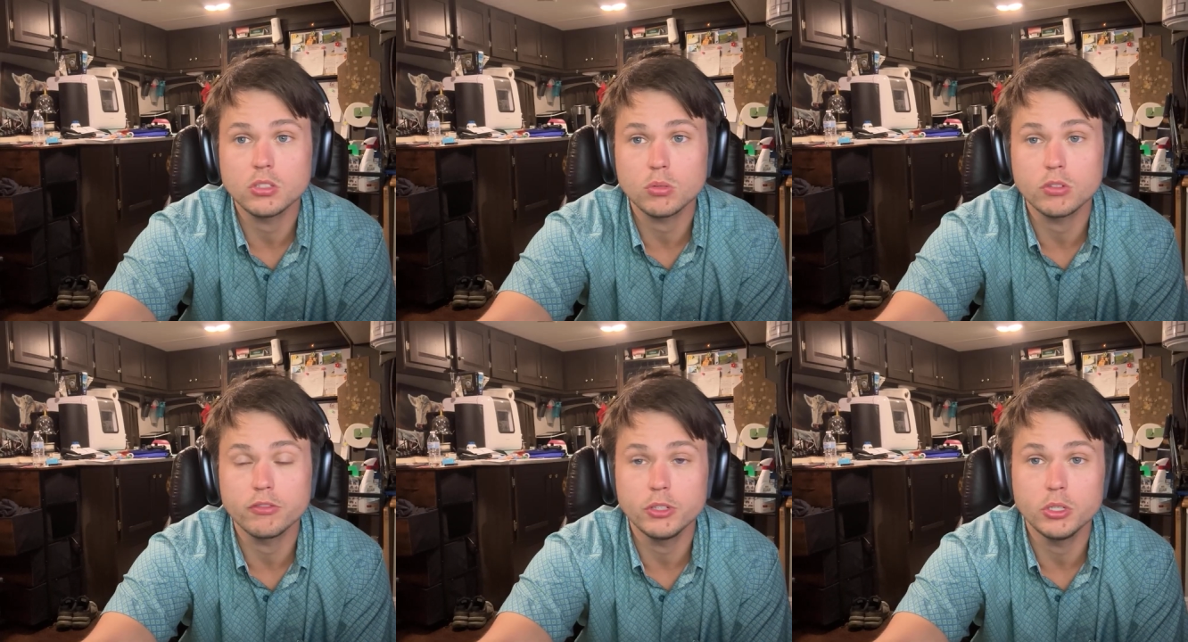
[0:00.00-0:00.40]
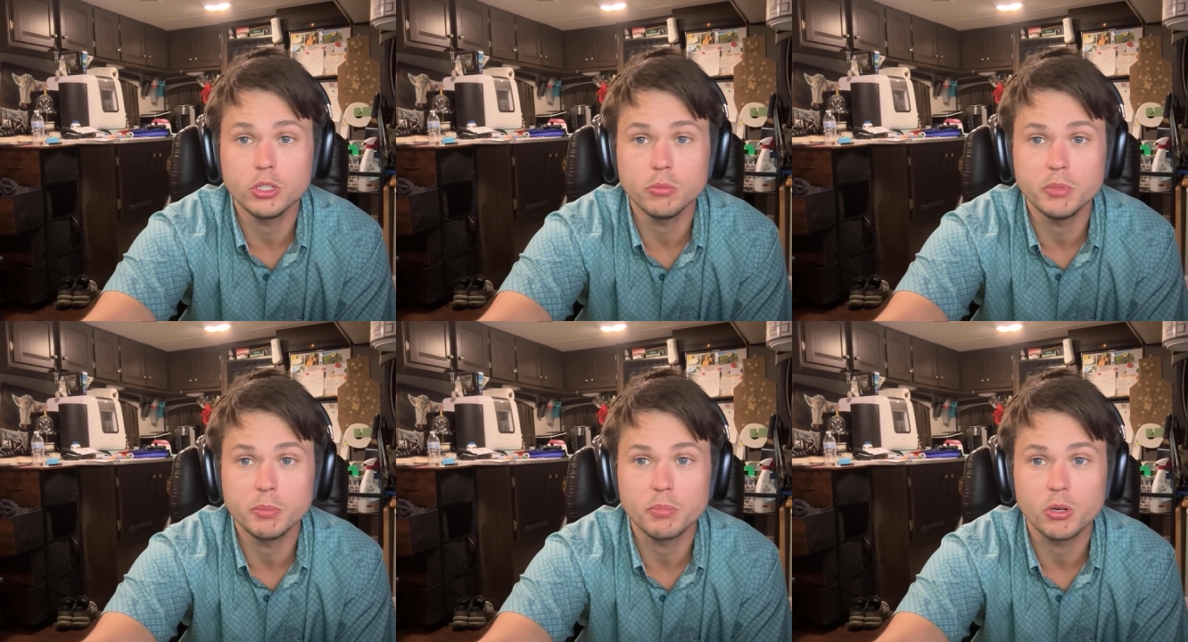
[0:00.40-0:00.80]
or if you know
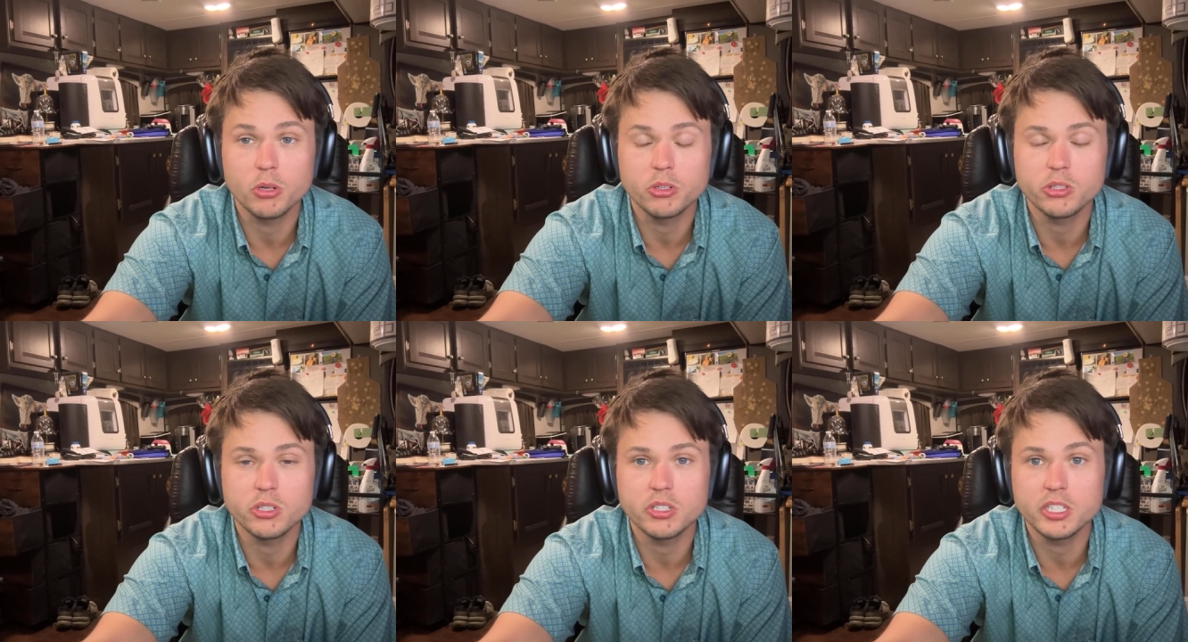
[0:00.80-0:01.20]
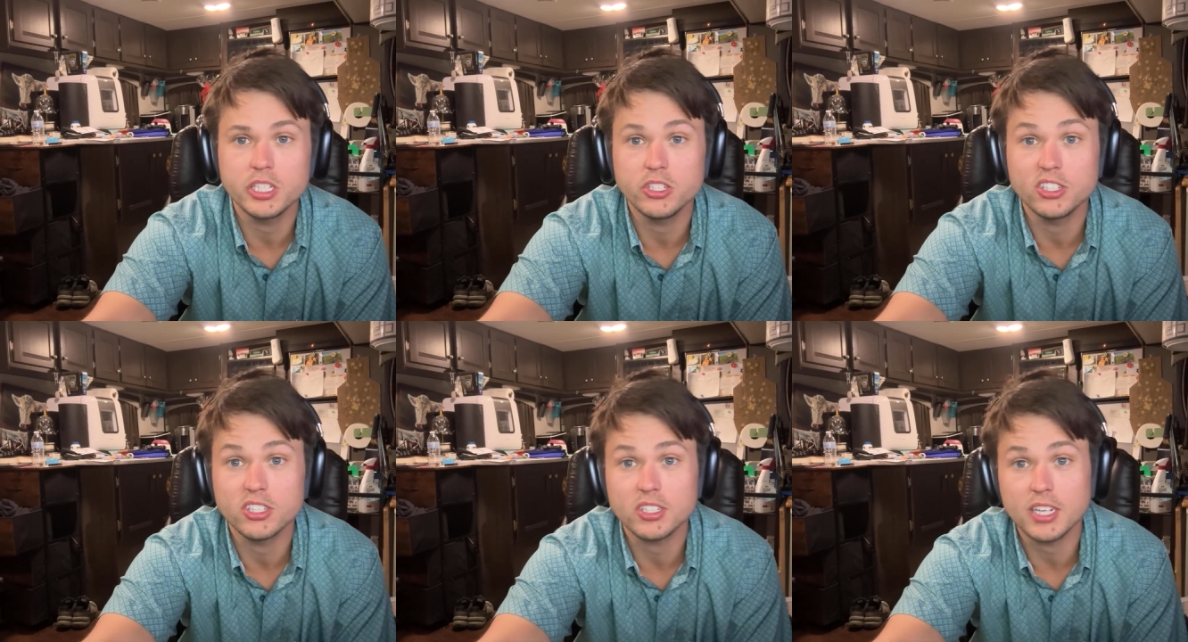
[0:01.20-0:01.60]
me personally,
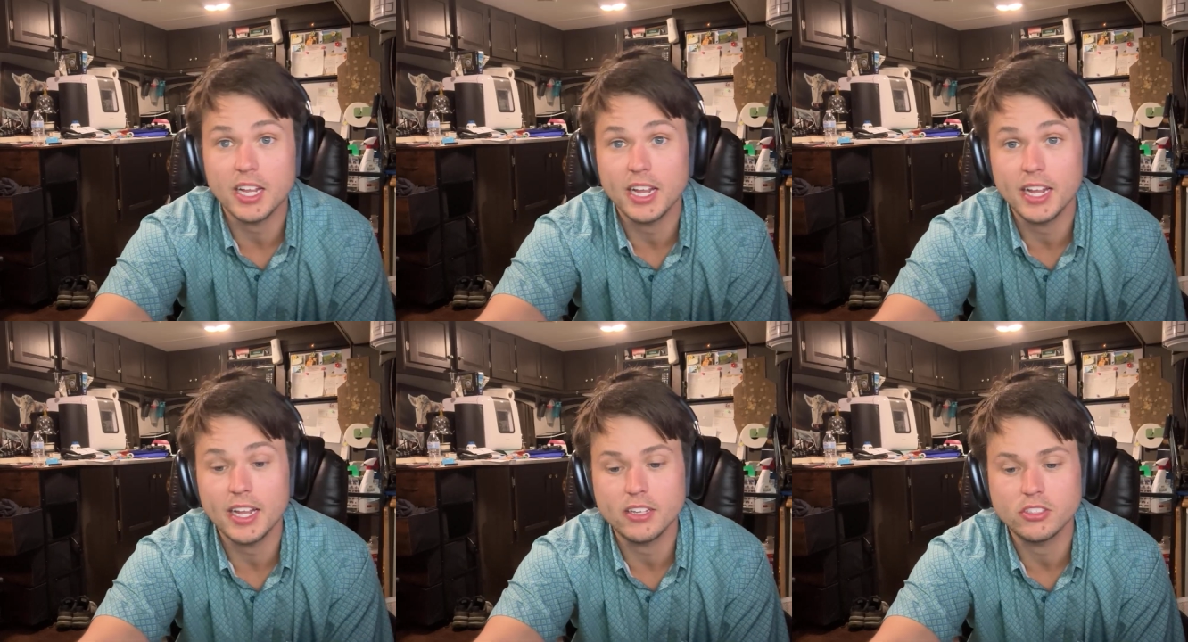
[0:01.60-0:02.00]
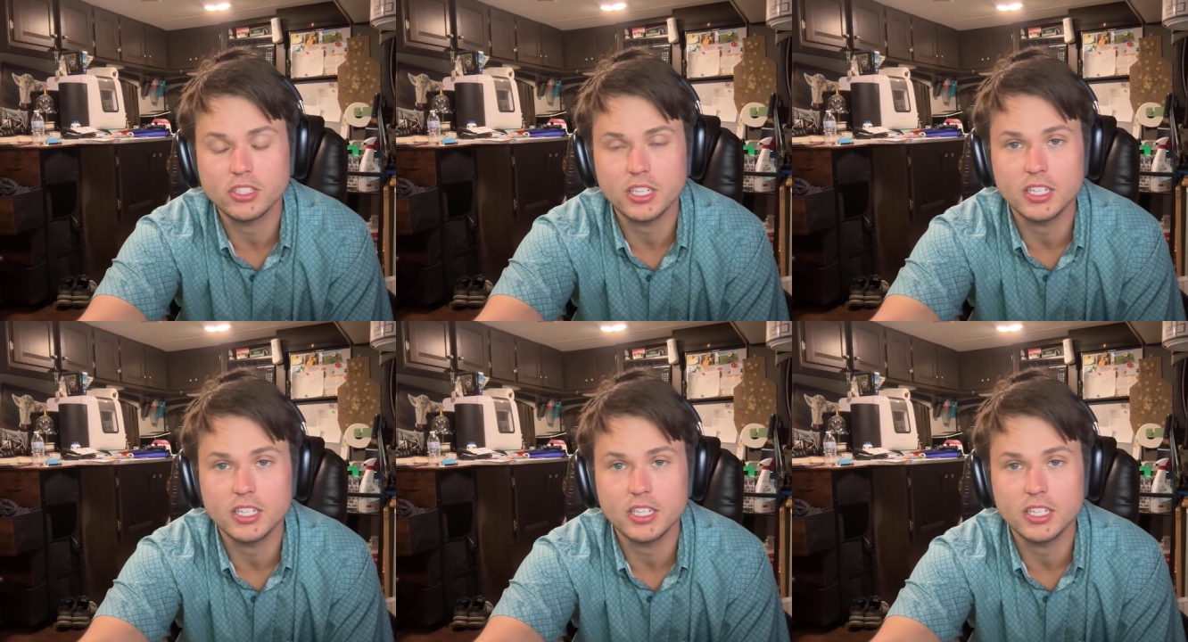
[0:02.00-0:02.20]
just ask,